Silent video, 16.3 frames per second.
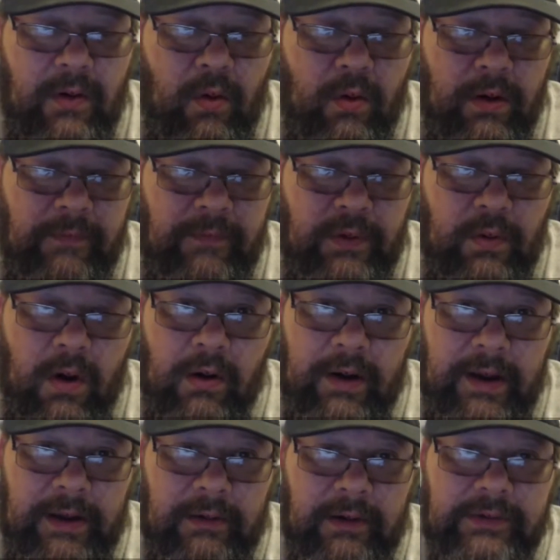Or if you are
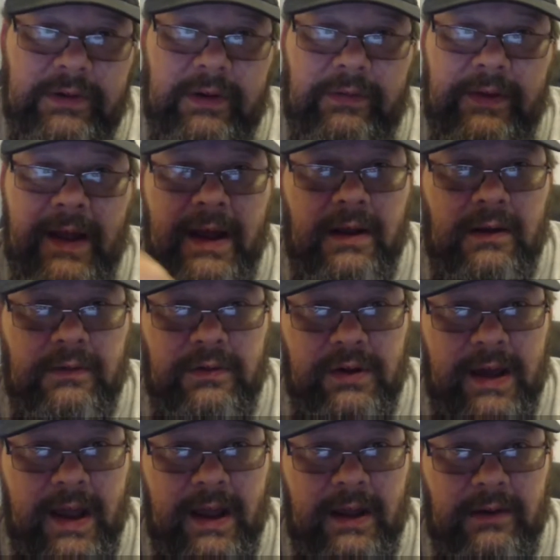interested in that, you
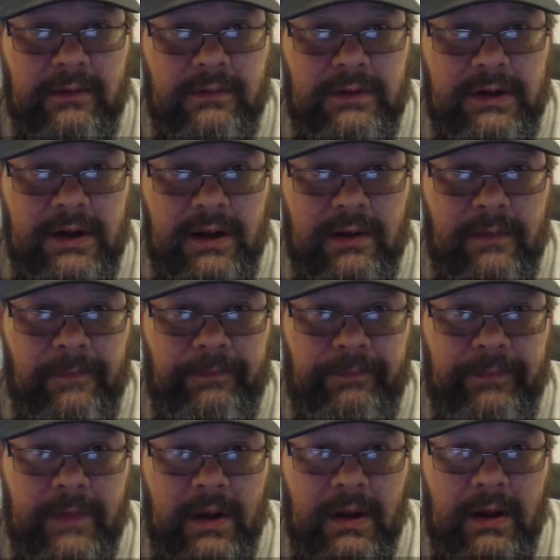can, you know,
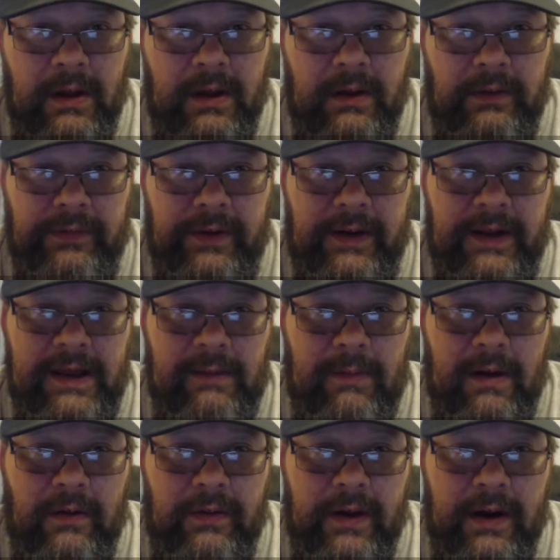send an
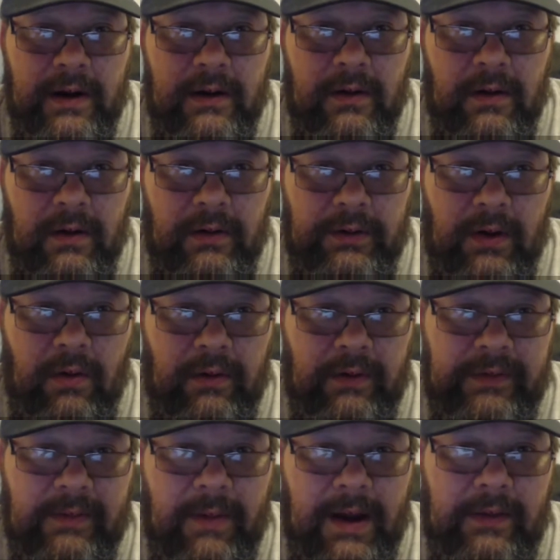email there or talk to
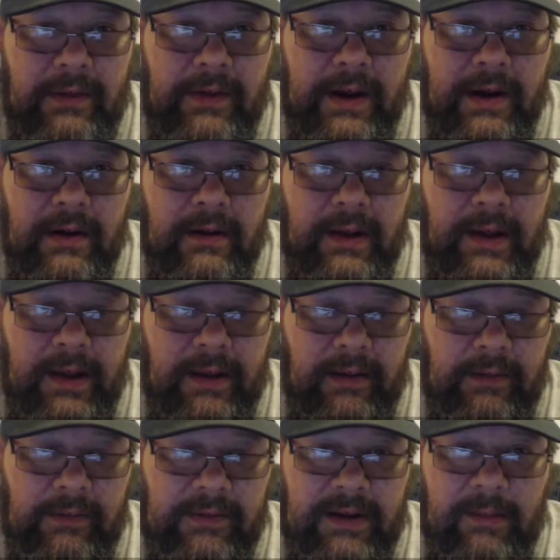somebody there
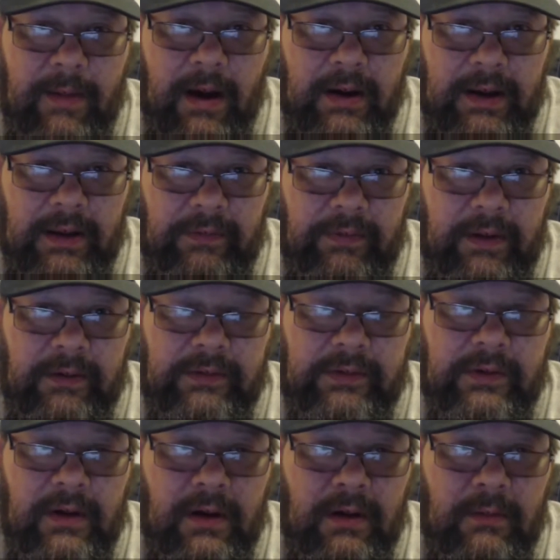and see about getting
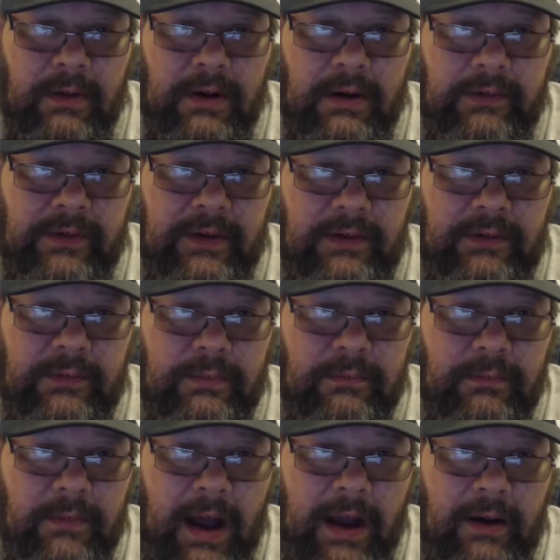this um, because these
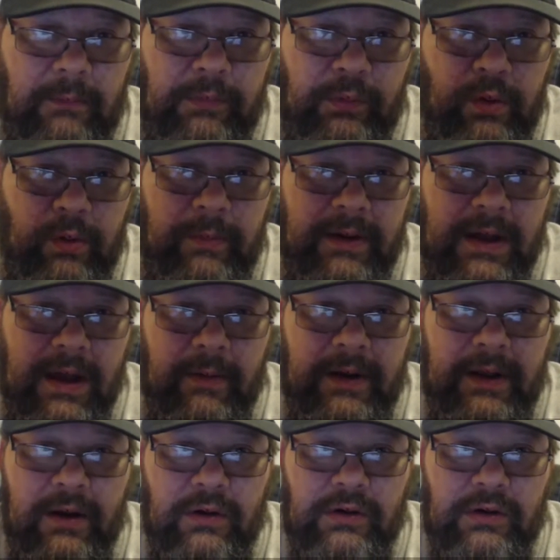items will be coming
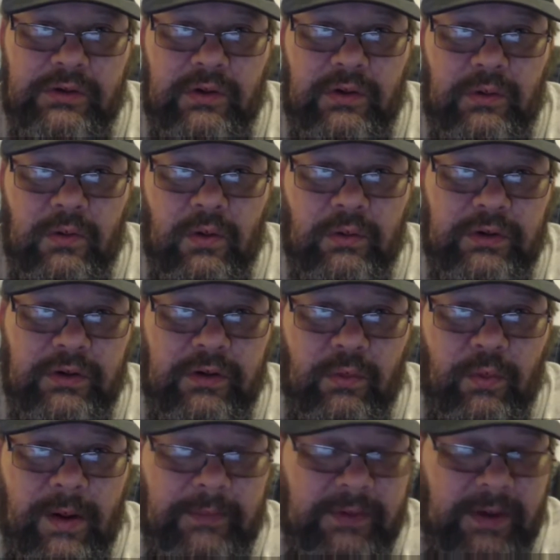here soon onto the
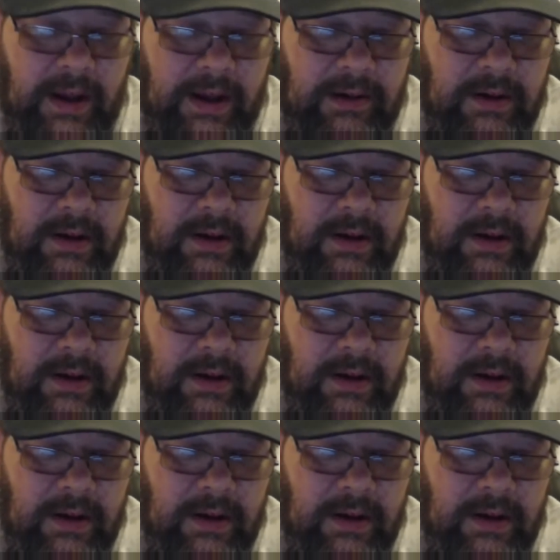website.